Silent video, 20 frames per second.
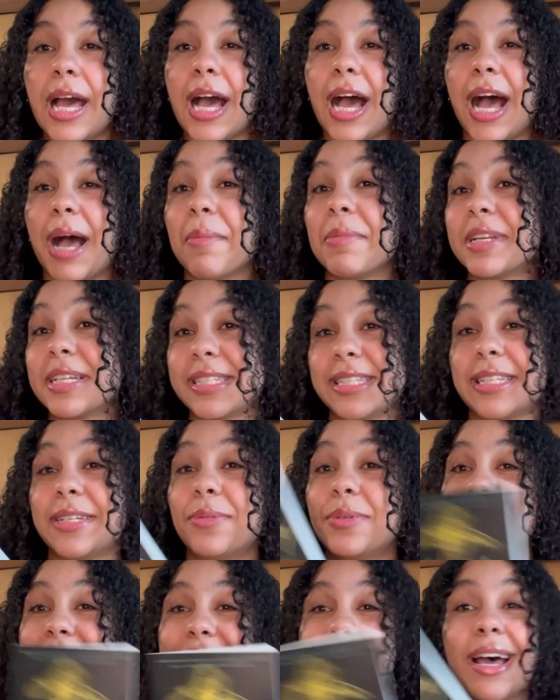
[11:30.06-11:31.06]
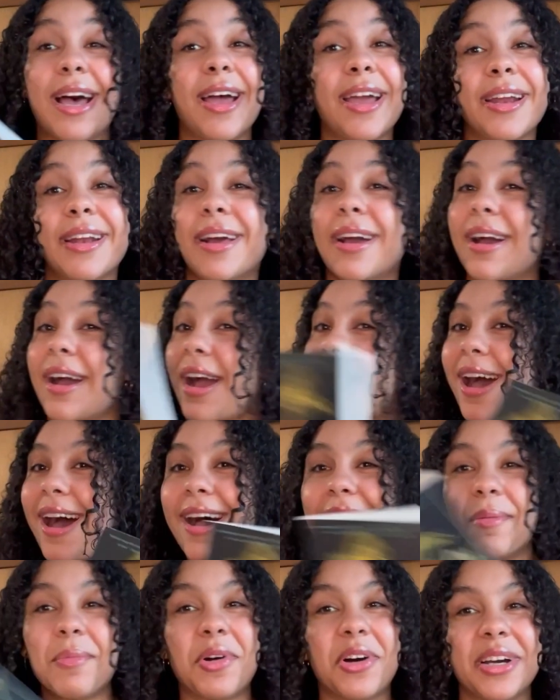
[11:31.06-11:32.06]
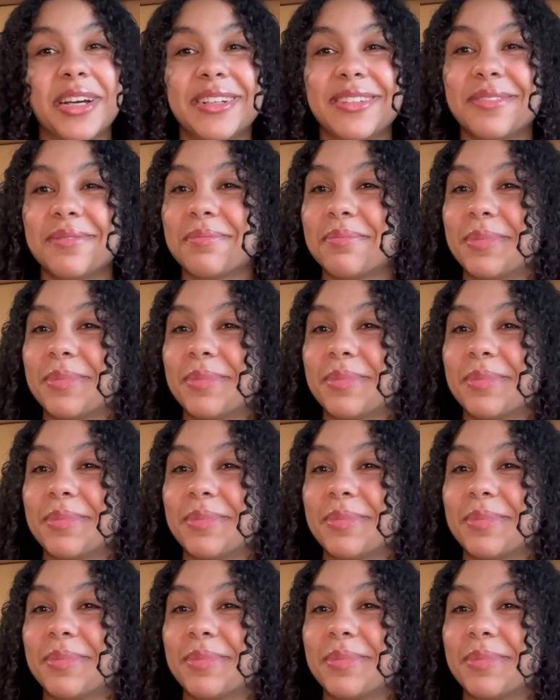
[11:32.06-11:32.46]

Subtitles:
I'm gonna see which side I'm on,